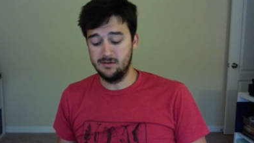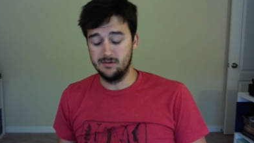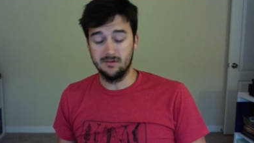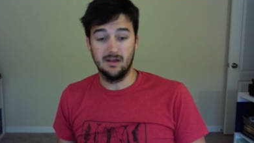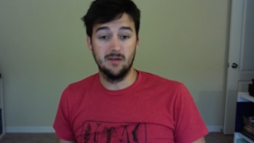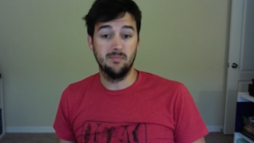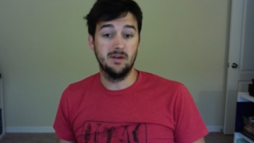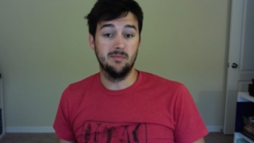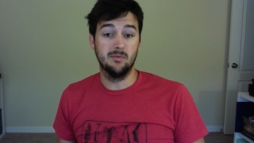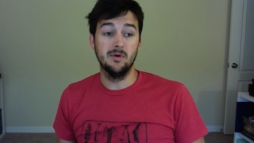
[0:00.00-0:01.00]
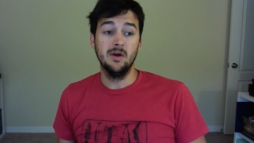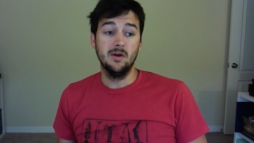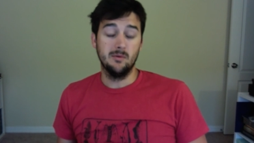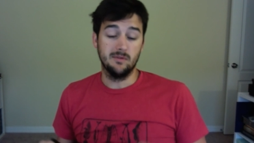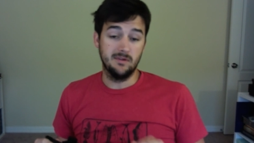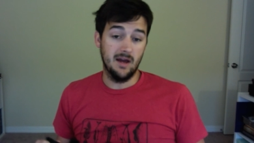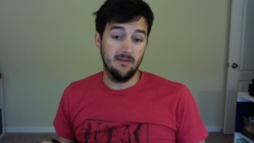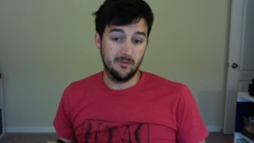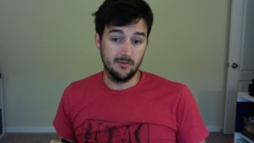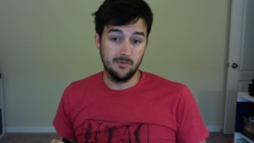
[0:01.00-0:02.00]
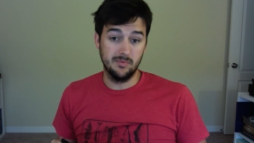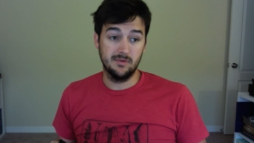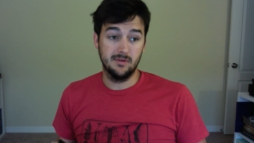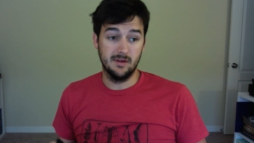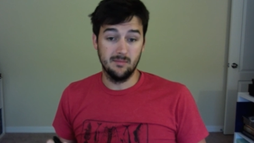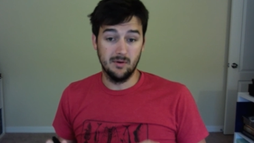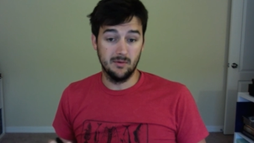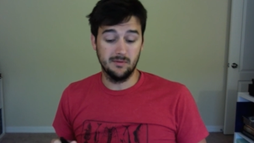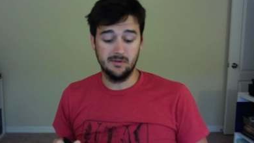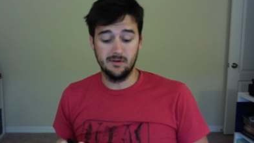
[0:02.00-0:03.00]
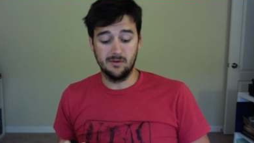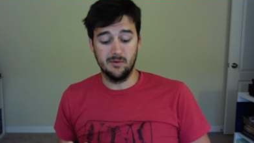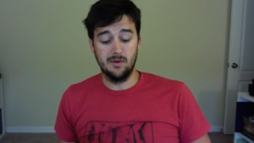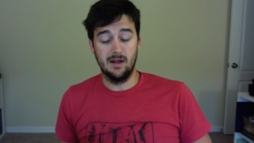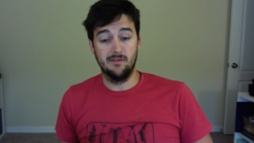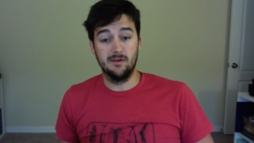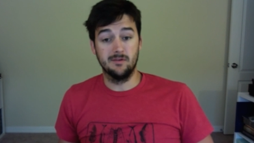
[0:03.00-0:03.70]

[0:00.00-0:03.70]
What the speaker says: There's a lot of people with dive groups in boats that are going out there.